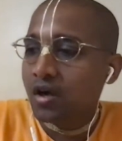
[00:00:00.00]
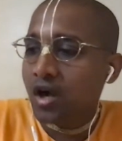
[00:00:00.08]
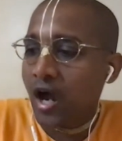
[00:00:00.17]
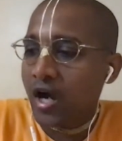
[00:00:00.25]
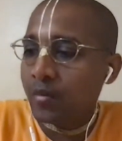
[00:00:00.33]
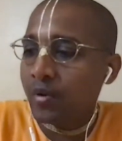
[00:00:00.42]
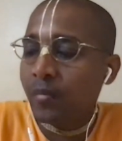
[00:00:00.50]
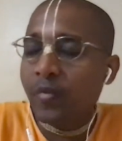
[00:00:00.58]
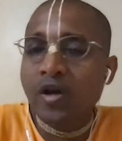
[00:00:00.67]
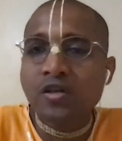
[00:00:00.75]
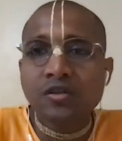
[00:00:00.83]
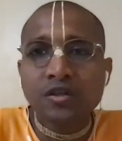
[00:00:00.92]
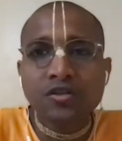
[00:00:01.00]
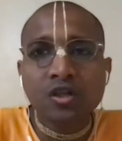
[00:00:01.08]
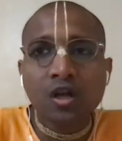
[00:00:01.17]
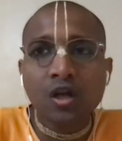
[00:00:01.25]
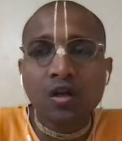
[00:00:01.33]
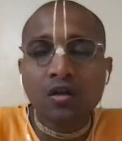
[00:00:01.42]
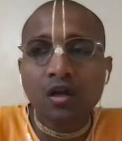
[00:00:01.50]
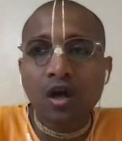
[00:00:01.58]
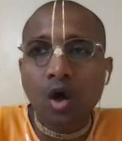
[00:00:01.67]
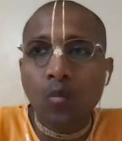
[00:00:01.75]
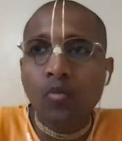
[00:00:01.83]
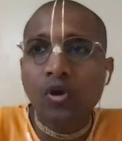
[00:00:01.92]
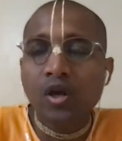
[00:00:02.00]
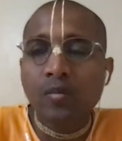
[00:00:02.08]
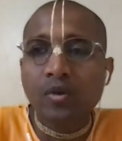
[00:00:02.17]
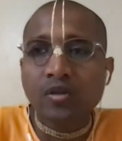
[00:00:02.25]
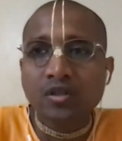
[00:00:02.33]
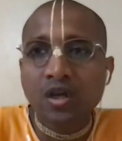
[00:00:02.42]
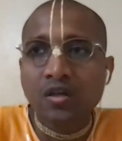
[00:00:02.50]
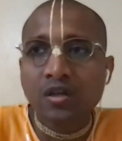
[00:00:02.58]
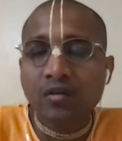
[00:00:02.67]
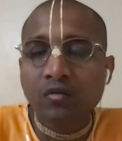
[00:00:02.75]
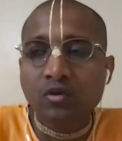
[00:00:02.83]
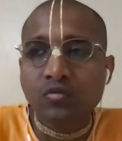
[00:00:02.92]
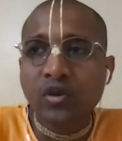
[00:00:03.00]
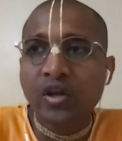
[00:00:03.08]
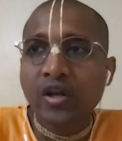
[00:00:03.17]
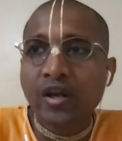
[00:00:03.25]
had prepared such a opulent prasad and was feeding,